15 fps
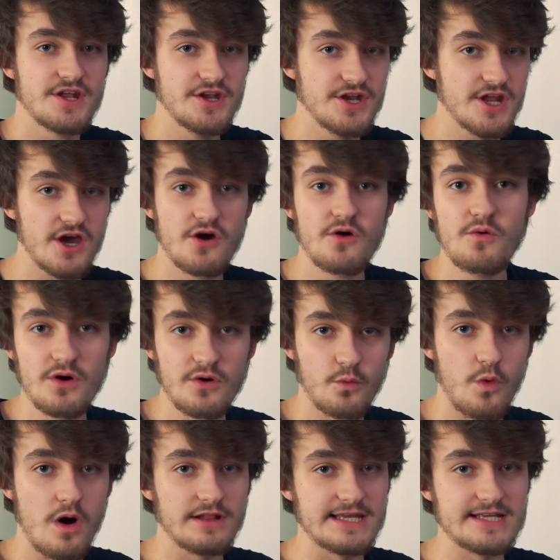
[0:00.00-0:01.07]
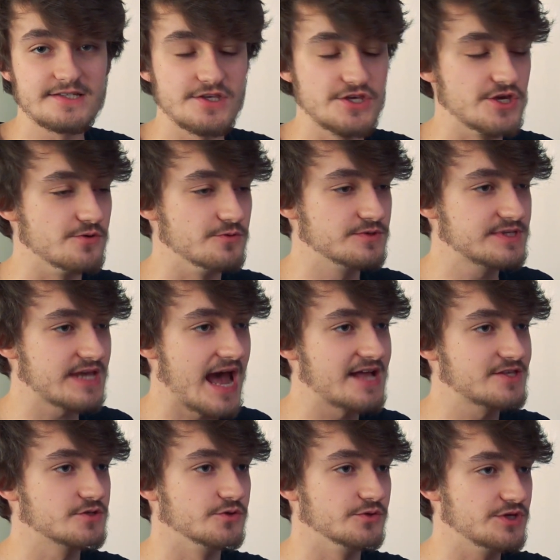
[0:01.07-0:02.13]
no wallet use
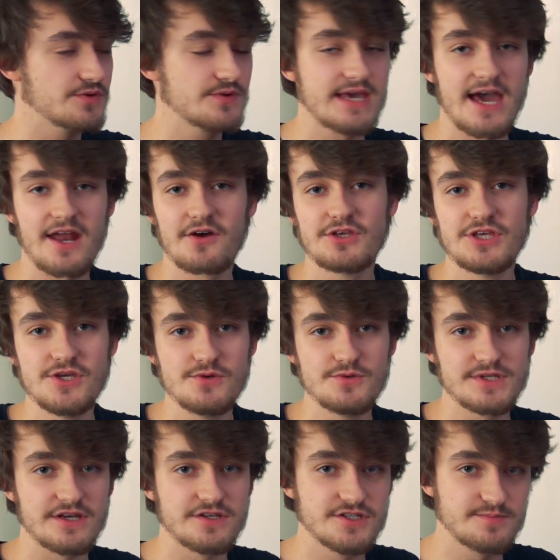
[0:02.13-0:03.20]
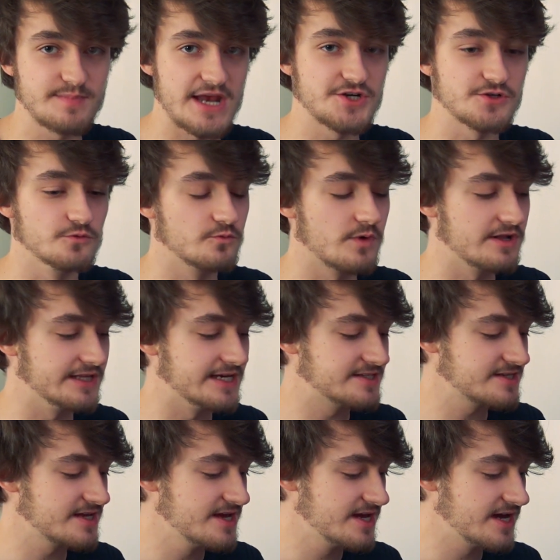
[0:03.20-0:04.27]
at all. You cannot use a special
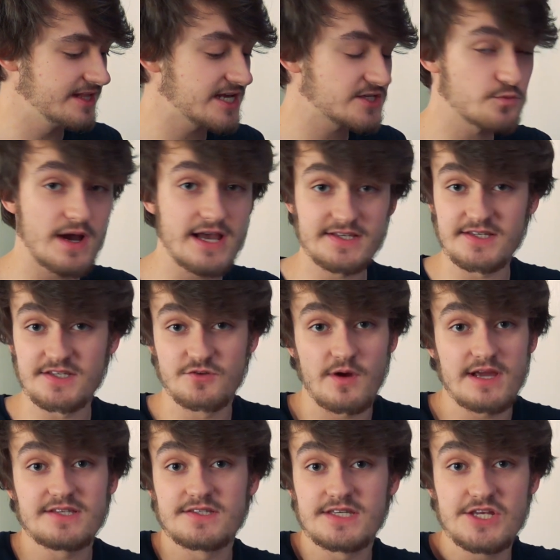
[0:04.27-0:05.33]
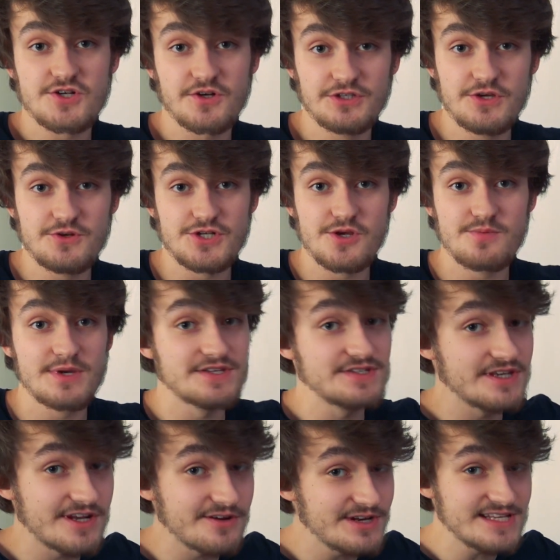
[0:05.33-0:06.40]
wallet. And that's why this is great to teach on YouTube,
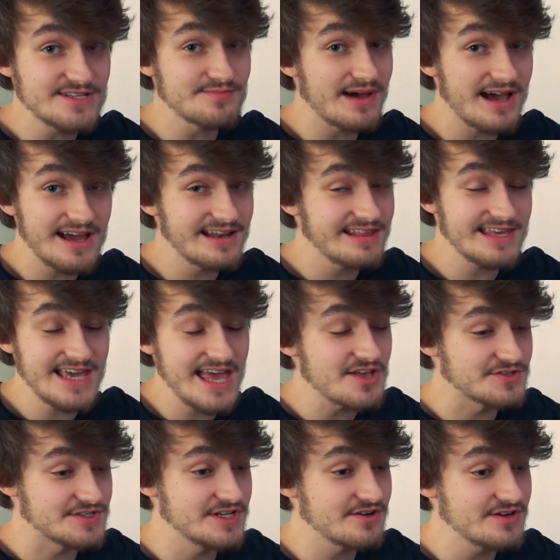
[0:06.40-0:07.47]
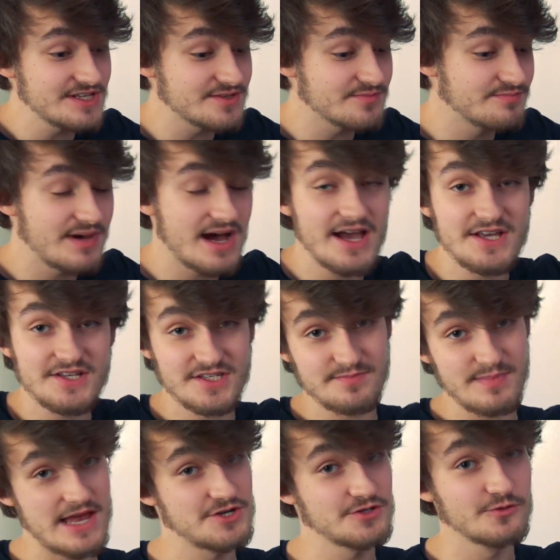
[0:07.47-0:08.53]
because you don't need to buy anything else. You don't need to buy a
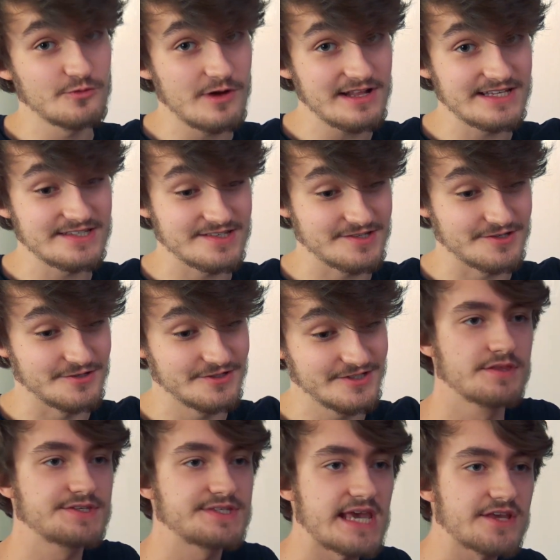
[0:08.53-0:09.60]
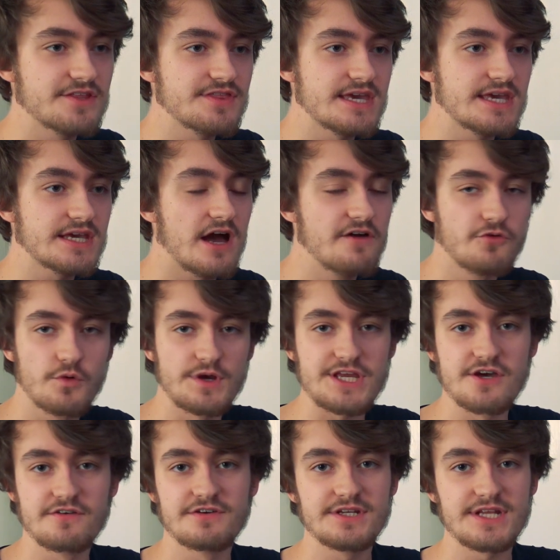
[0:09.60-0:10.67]
special wallet at all. The second thing I've already
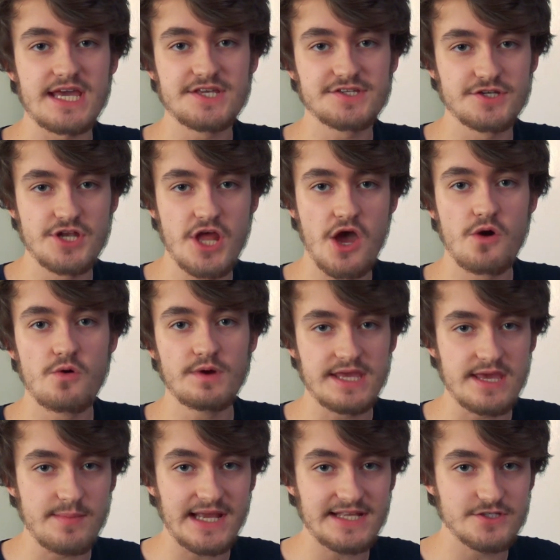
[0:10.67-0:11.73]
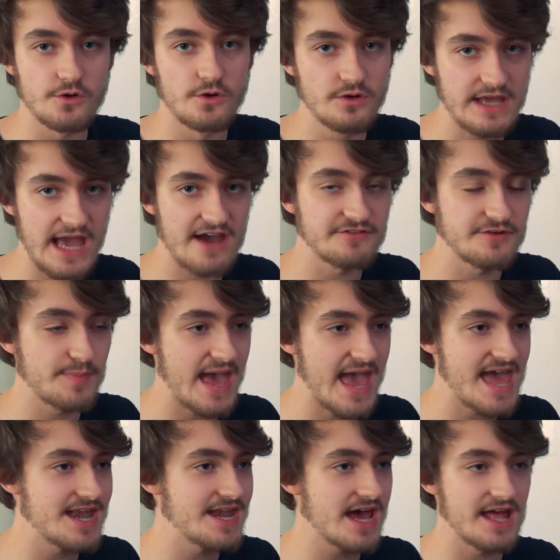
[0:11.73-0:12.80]
covered is no gimmicked or gaffed
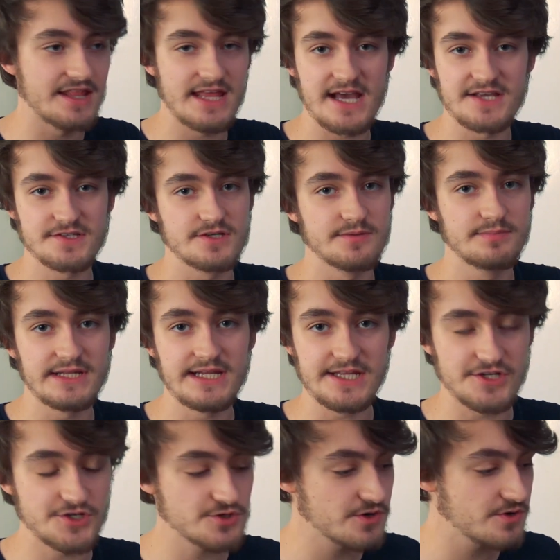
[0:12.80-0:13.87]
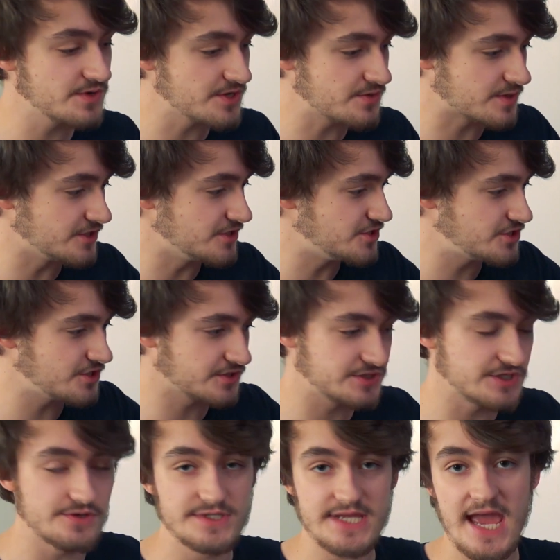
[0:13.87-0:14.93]
pen, and that is completely true. You can
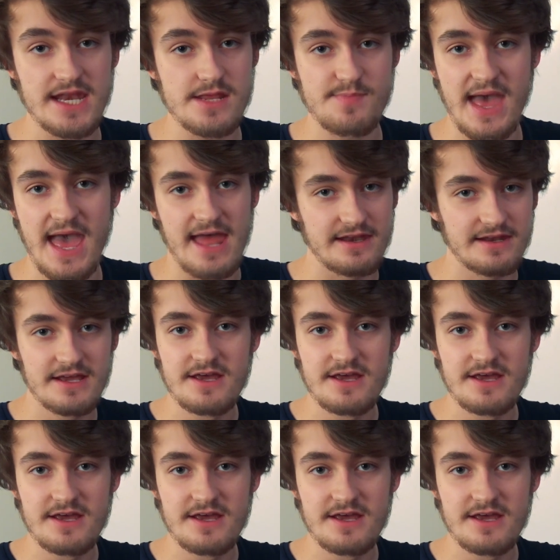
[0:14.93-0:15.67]
just use any pen